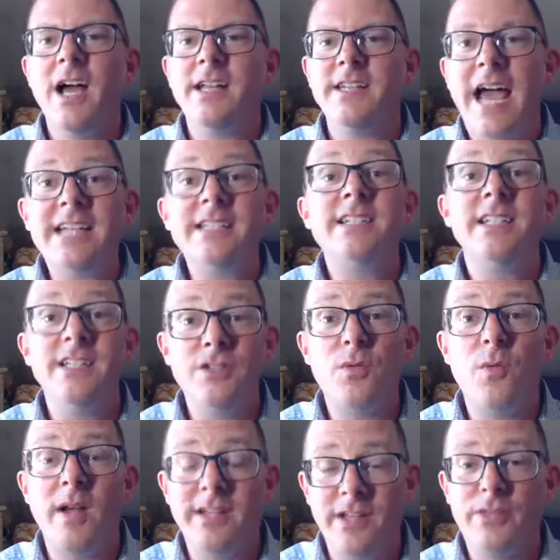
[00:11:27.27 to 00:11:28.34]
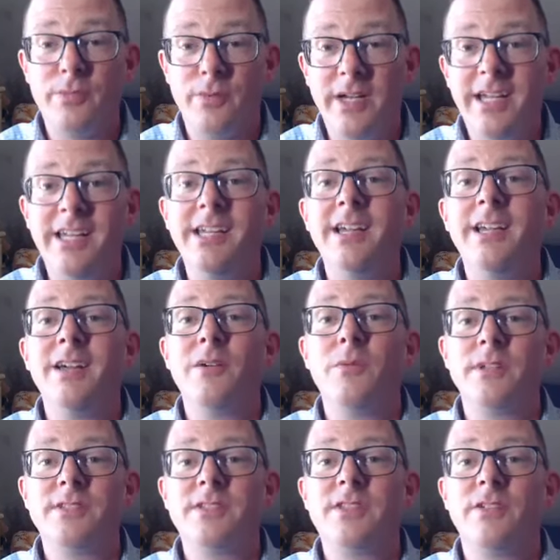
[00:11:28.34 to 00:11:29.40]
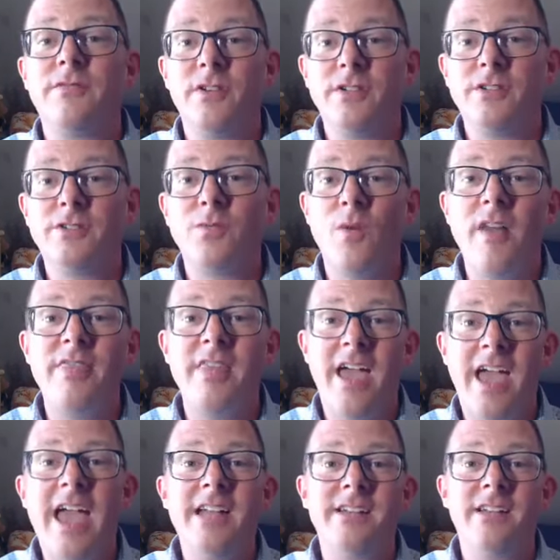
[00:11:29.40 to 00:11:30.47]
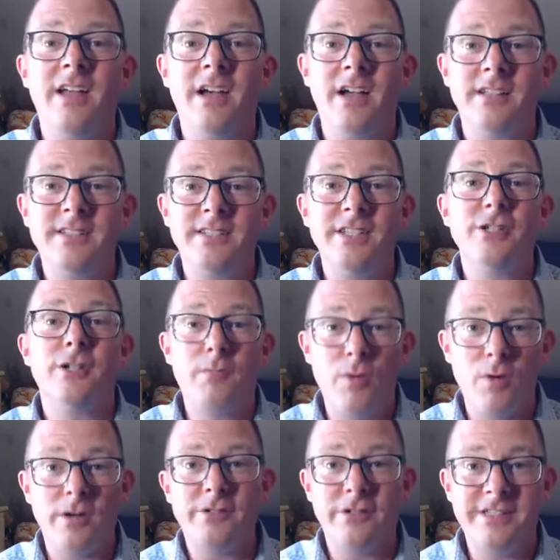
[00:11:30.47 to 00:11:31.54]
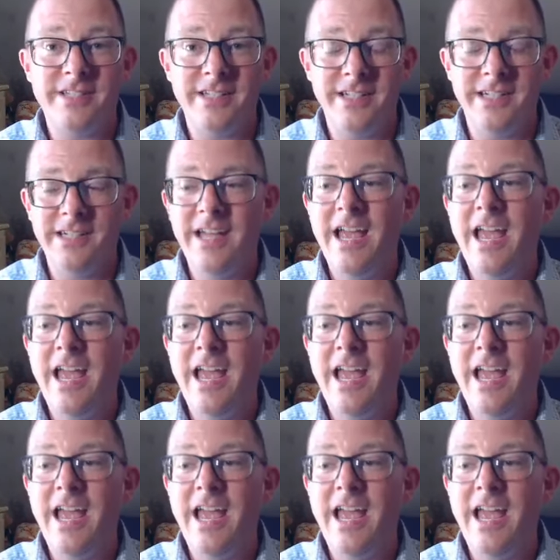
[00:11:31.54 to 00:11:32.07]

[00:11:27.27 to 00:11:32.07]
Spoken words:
1923 was the first one that had senior portraits in it,